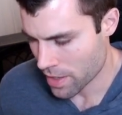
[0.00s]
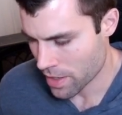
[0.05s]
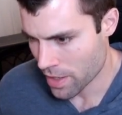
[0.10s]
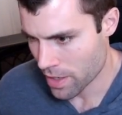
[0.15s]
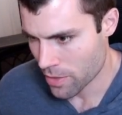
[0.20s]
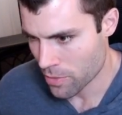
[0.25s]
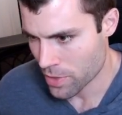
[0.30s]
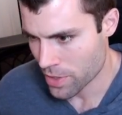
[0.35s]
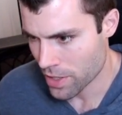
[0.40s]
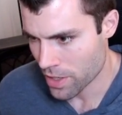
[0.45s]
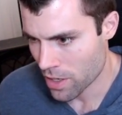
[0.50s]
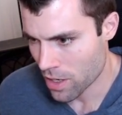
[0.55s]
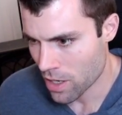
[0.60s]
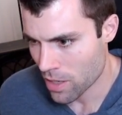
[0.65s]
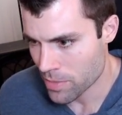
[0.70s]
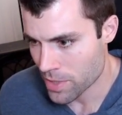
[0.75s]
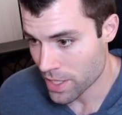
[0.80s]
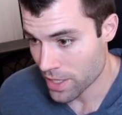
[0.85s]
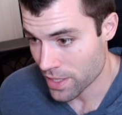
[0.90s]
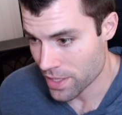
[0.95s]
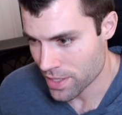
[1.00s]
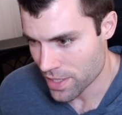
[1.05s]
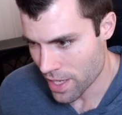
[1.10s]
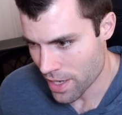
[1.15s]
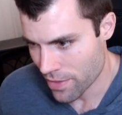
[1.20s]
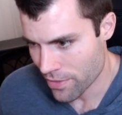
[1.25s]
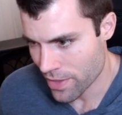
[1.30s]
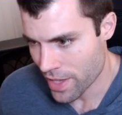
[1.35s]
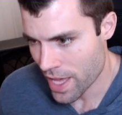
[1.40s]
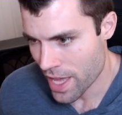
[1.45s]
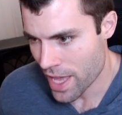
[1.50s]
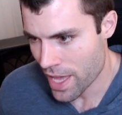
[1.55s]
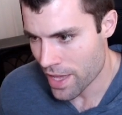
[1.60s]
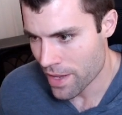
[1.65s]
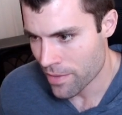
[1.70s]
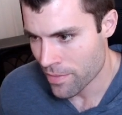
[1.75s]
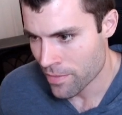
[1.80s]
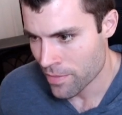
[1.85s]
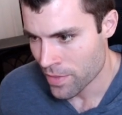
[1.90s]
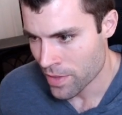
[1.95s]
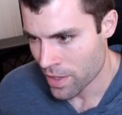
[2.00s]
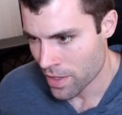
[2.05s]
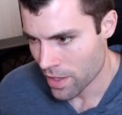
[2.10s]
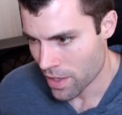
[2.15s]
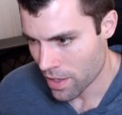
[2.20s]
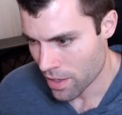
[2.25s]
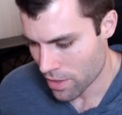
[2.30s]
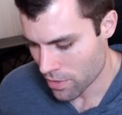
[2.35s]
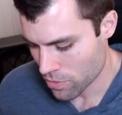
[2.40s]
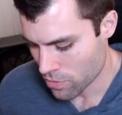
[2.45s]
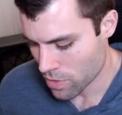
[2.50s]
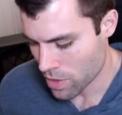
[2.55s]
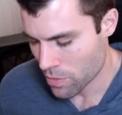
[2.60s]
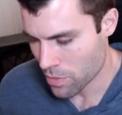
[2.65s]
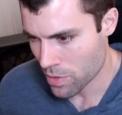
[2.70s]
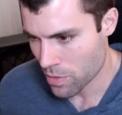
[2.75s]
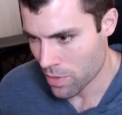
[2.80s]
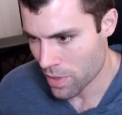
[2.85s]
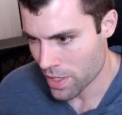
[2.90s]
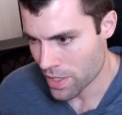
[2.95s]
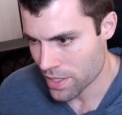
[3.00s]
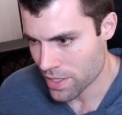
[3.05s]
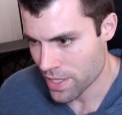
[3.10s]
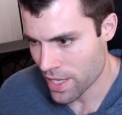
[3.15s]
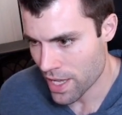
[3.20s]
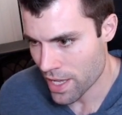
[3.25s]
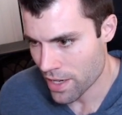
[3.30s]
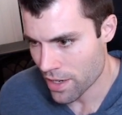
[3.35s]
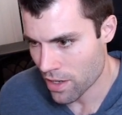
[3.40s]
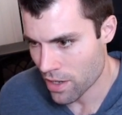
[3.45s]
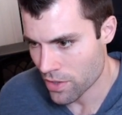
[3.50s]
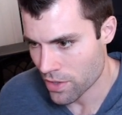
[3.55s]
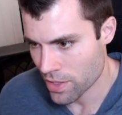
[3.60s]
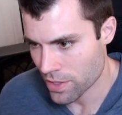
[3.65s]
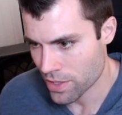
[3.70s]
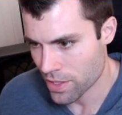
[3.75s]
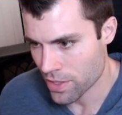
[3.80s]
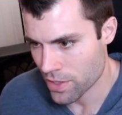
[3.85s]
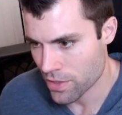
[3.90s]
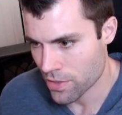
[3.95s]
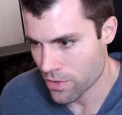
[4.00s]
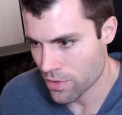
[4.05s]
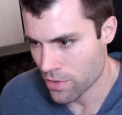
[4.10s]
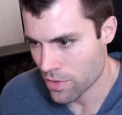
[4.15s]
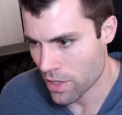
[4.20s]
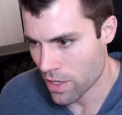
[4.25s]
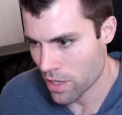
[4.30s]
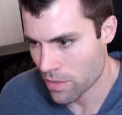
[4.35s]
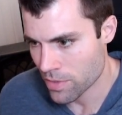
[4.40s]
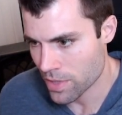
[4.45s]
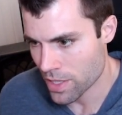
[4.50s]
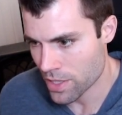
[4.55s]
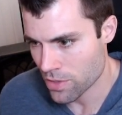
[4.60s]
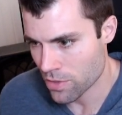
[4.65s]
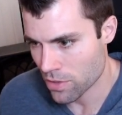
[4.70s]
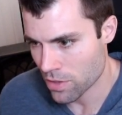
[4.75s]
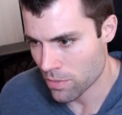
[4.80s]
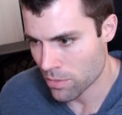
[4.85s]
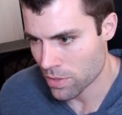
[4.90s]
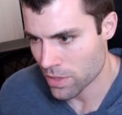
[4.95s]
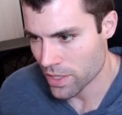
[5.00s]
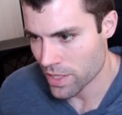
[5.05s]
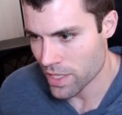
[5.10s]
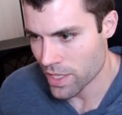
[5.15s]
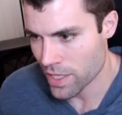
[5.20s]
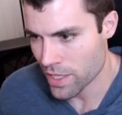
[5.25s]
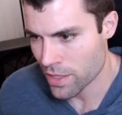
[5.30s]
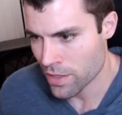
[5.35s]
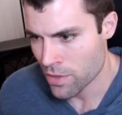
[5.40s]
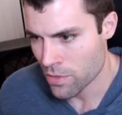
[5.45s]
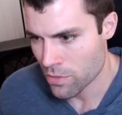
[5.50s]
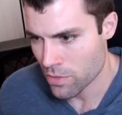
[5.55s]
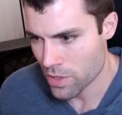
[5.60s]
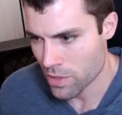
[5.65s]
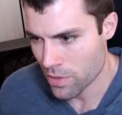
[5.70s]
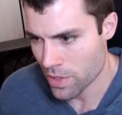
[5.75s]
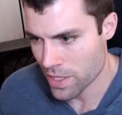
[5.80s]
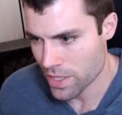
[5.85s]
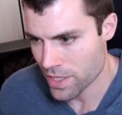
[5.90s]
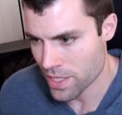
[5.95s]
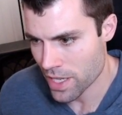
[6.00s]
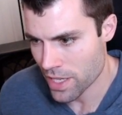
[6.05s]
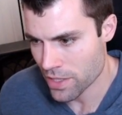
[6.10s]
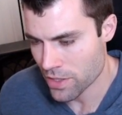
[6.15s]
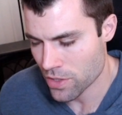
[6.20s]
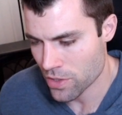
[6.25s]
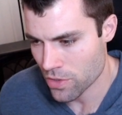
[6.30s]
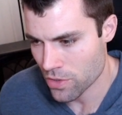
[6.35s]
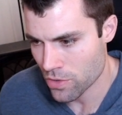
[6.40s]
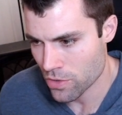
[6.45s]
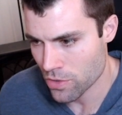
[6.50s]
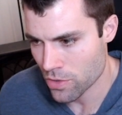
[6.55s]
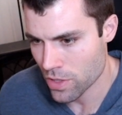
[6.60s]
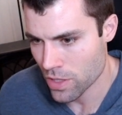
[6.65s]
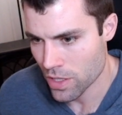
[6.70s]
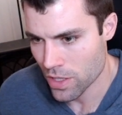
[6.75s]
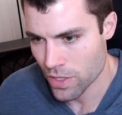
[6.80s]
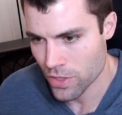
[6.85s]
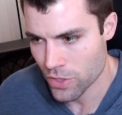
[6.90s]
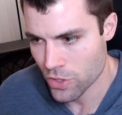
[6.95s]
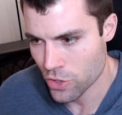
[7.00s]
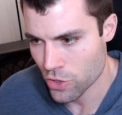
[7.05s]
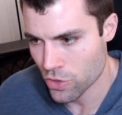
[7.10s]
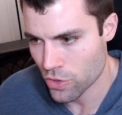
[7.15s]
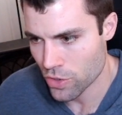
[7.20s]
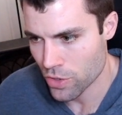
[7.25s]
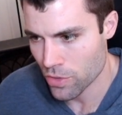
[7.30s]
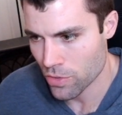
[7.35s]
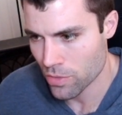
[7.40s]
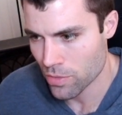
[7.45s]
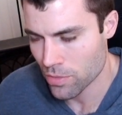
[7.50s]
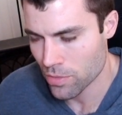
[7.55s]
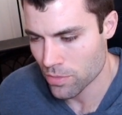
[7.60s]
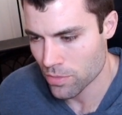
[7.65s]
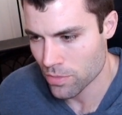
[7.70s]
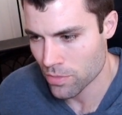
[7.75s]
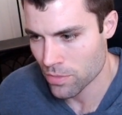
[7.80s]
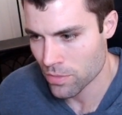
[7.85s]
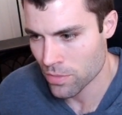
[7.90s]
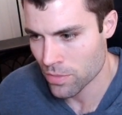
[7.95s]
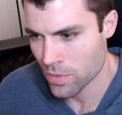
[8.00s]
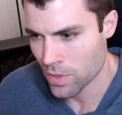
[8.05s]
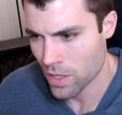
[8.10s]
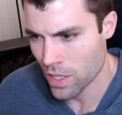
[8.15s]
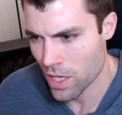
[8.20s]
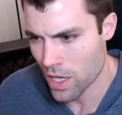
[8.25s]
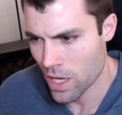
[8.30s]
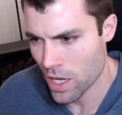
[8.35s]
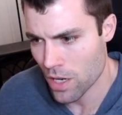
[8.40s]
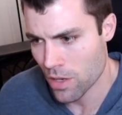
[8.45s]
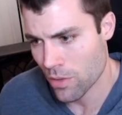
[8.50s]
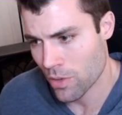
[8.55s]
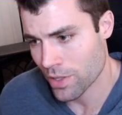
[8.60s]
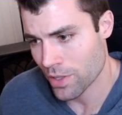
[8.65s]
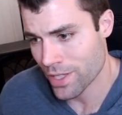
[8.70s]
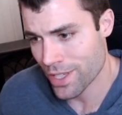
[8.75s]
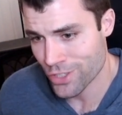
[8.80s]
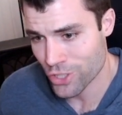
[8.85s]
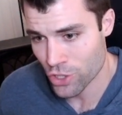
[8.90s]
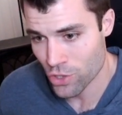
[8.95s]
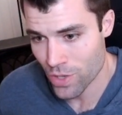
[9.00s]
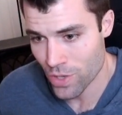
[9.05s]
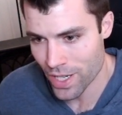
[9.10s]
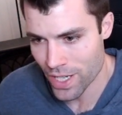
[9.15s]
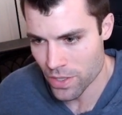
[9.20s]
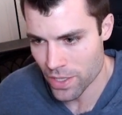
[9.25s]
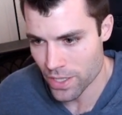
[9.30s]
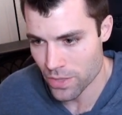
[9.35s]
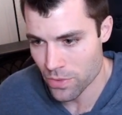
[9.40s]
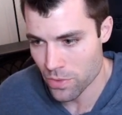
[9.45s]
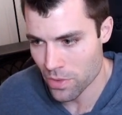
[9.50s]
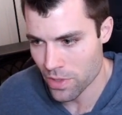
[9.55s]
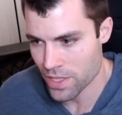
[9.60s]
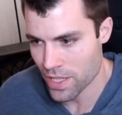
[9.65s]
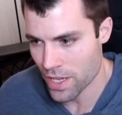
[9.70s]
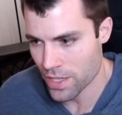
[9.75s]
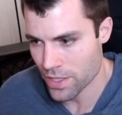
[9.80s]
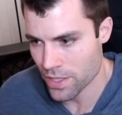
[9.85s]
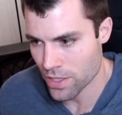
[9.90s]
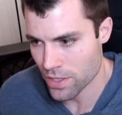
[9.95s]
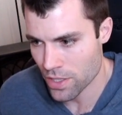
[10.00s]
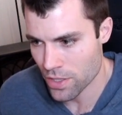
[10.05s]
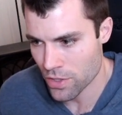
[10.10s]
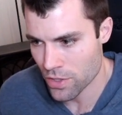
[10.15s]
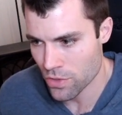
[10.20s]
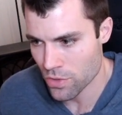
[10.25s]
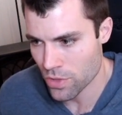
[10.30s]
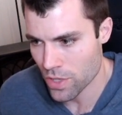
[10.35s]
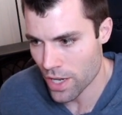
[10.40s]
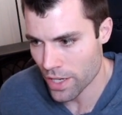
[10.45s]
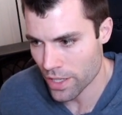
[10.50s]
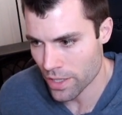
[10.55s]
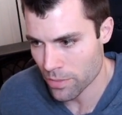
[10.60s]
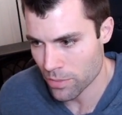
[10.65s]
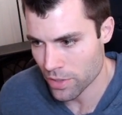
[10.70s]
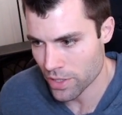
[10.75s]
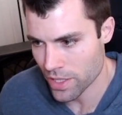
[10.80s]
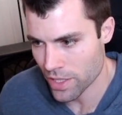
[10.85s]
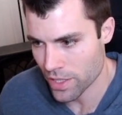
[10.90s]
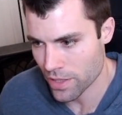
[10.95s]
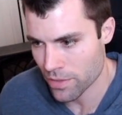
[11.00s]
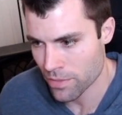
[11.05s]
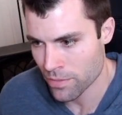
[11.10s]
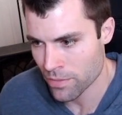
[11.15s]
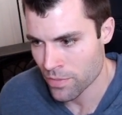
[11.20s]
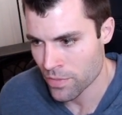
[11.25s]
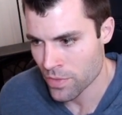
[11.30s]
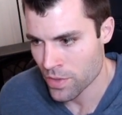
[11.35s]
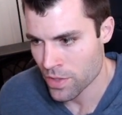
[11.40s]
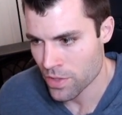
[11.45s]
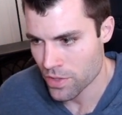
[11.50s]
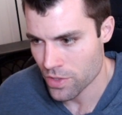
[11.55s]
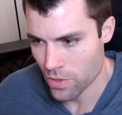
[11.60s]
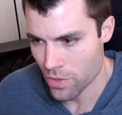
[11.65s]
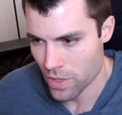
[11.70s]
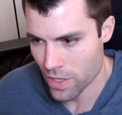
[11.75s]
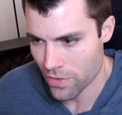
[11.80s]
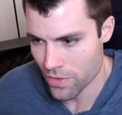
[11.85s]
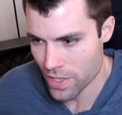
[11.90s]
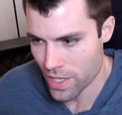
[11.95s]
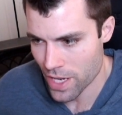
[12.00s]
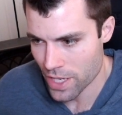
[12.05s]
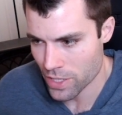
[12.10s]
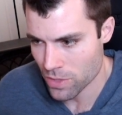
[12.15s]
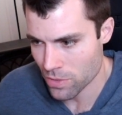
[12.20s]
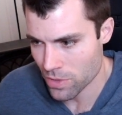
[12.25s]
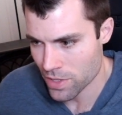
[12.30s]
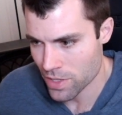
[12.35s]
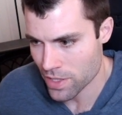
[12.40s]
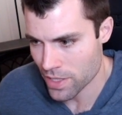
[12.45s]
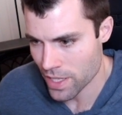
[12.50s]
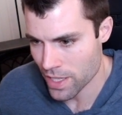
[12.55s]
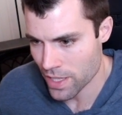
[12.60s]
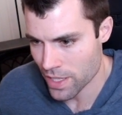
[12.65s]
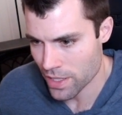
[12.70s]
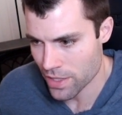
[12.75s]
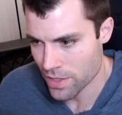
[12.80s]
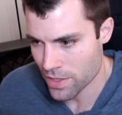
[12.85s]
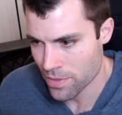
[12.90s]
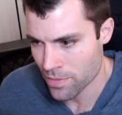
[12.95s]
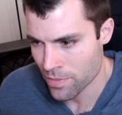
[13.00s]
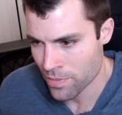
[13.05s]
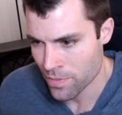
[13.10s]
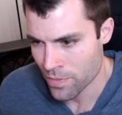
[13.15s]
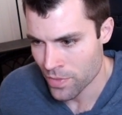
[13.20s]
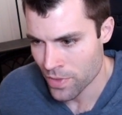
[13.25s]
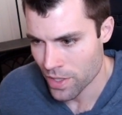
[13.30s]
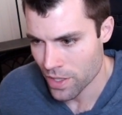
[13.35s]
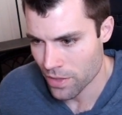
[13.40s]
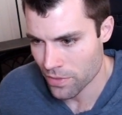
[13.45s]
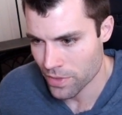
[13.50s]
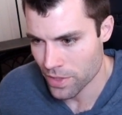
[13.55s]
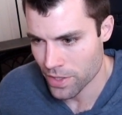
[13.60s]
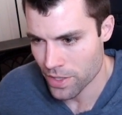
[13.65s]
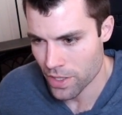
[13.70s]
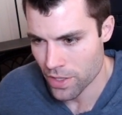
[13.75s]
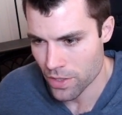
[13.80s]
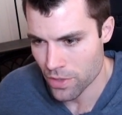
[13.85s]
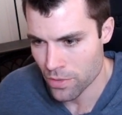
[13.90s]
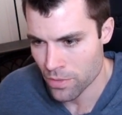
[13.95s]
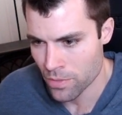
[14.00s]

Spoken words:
with an object inside of that of what we want to set on the to-do object. So completed, we want to set to true. Well, not true, I guess we want to set it to to-do.completed. So whatever the actual state is of the to-do.